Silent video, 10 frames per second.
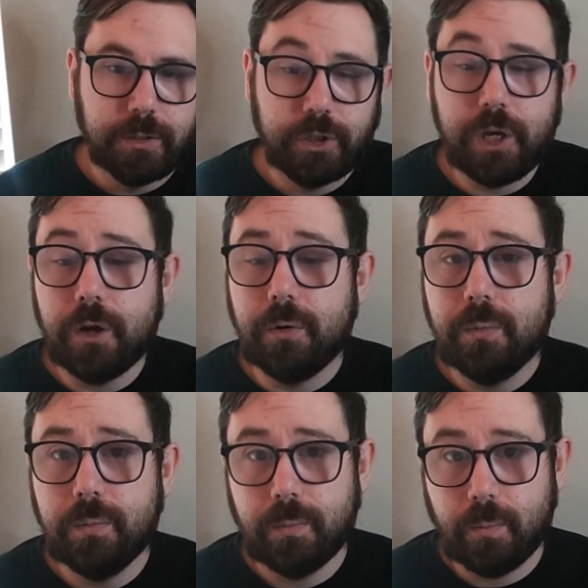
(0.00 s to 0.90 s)

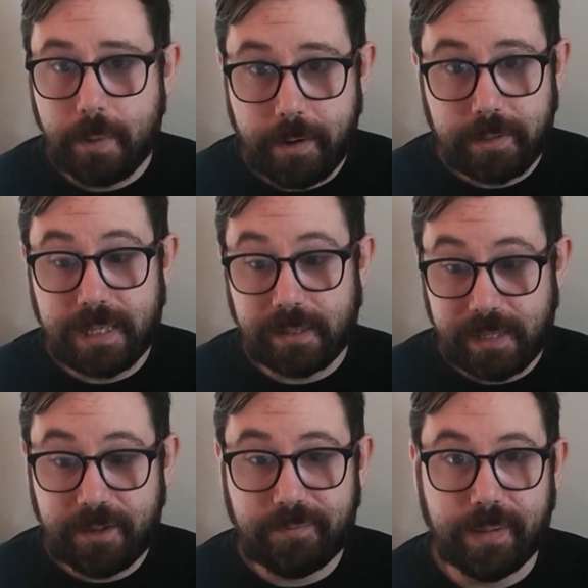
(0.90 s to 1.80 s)
So where does that
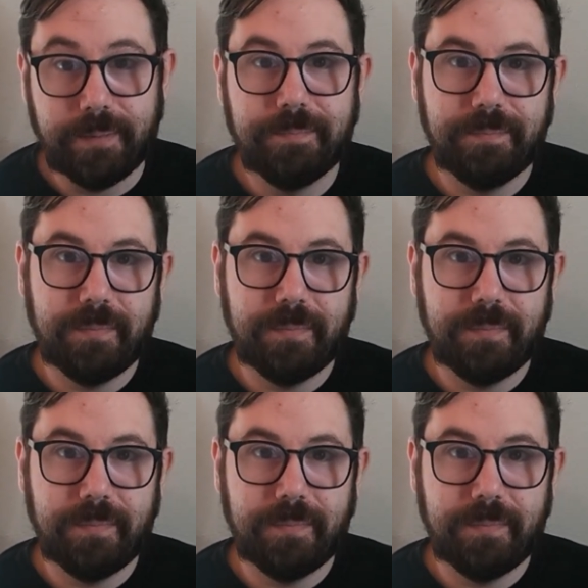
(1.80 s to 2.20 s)
leave me?